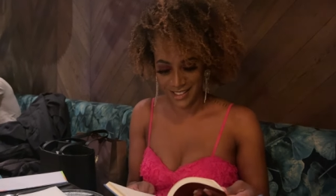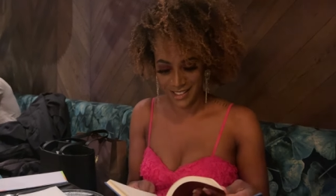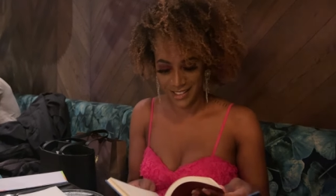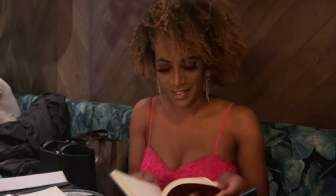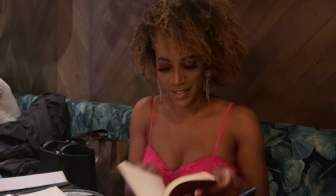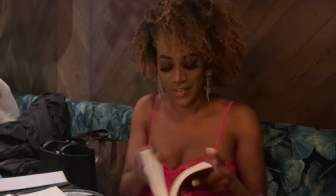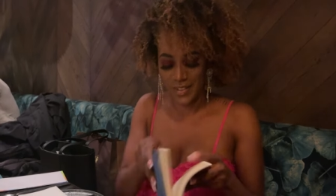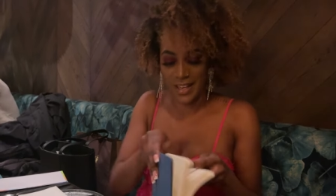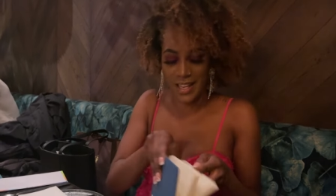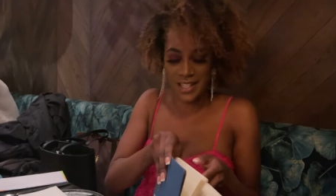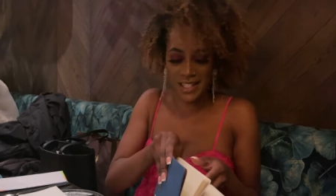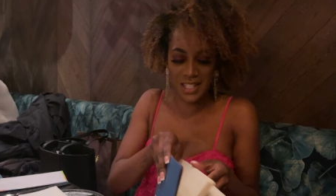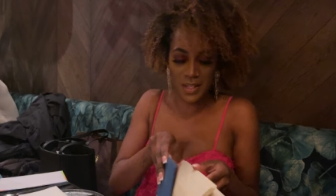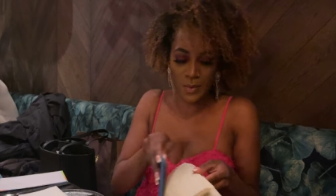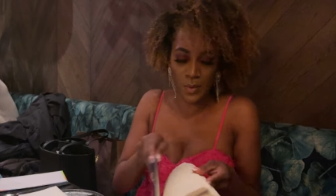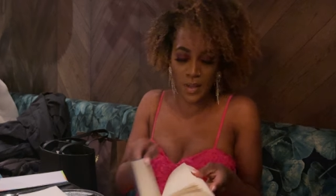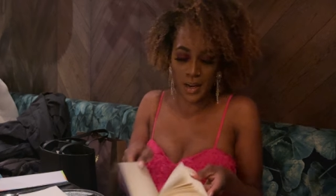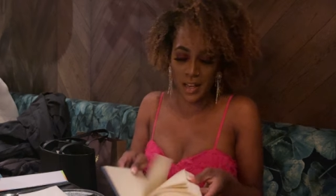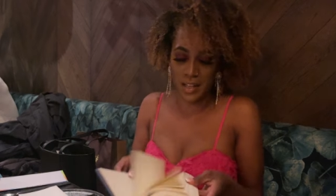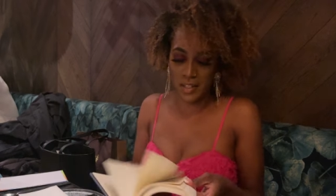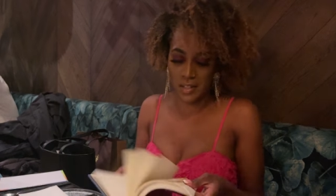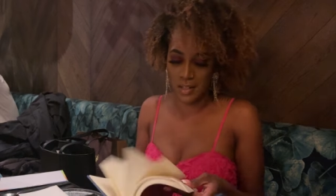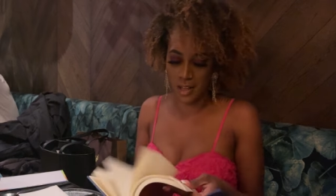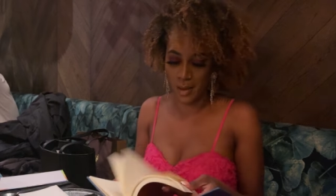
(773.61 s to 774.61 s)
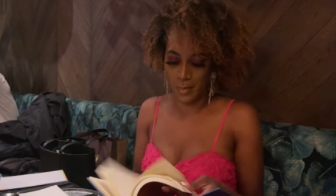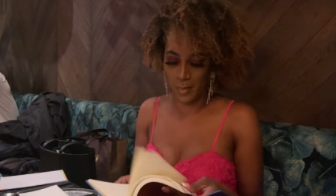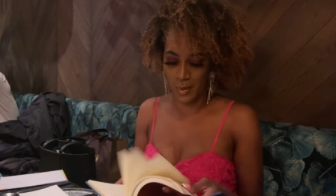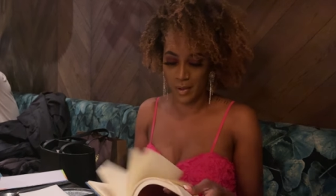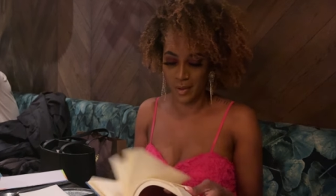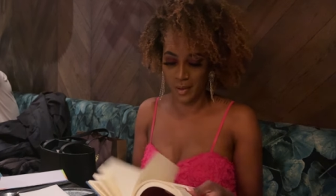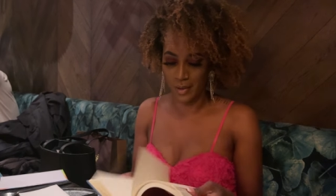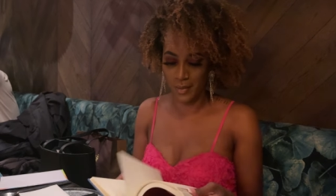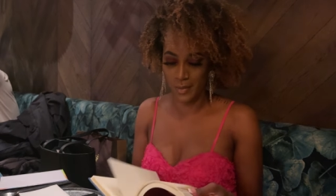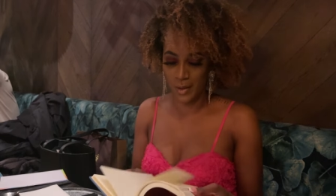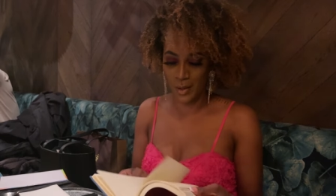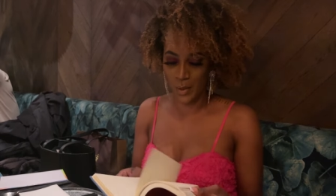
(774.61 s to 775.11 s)
Well, let's see what I stuck on.
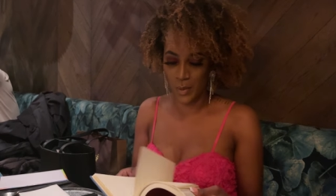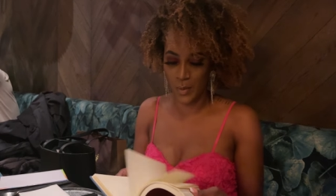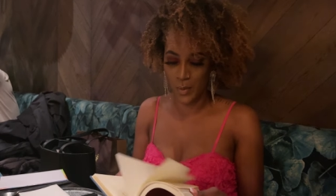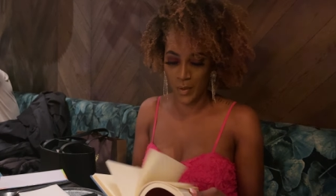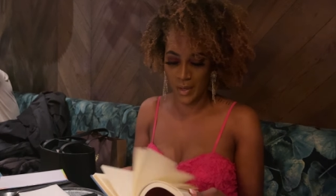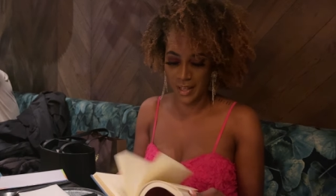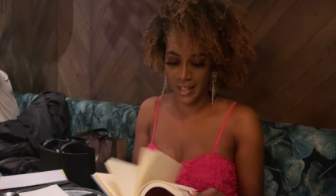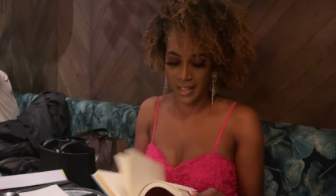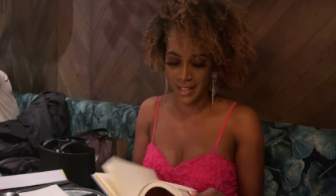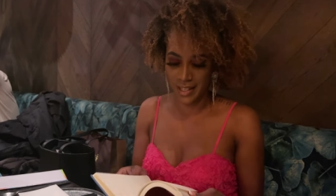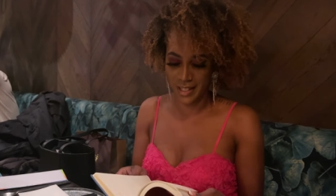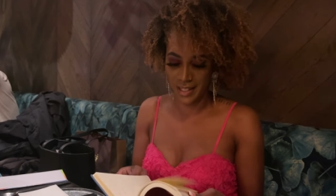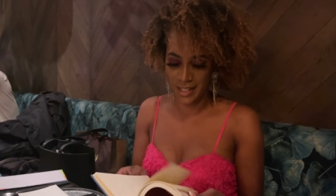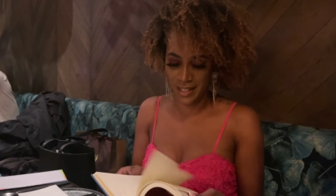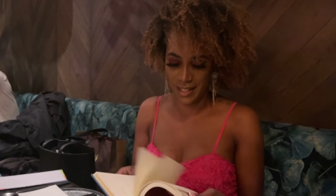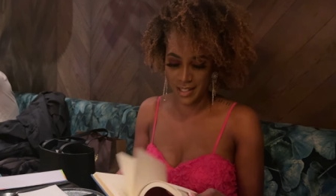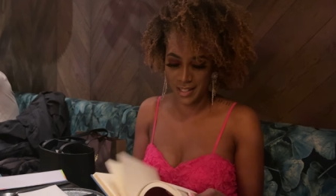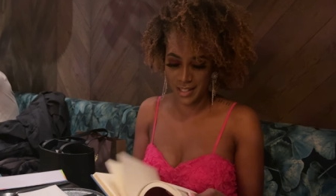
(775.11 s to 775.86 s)
What code it is.